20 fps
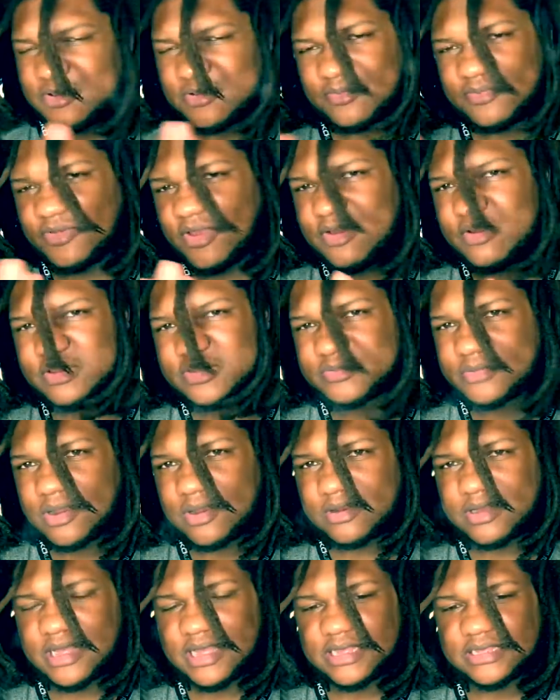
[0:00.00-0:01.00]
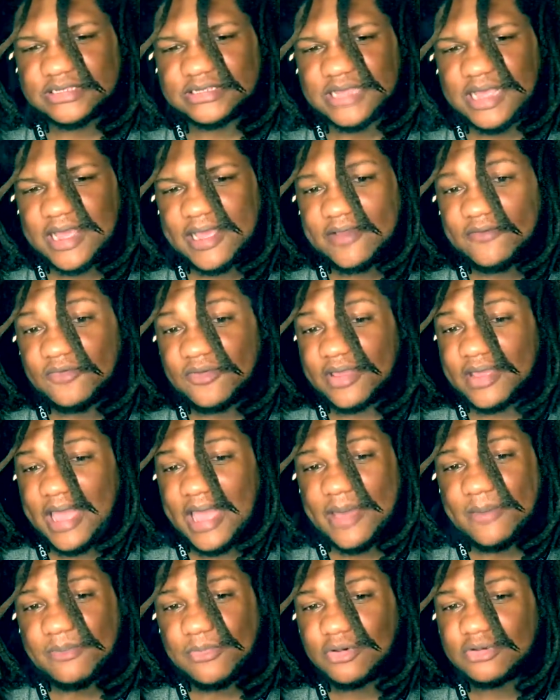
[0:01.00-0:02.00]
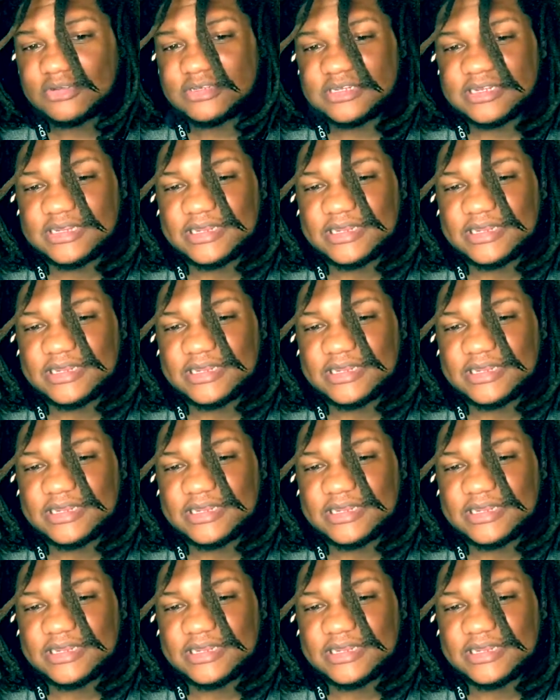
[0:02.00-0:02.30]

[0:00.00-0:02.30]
Very small, guys. I've got mostly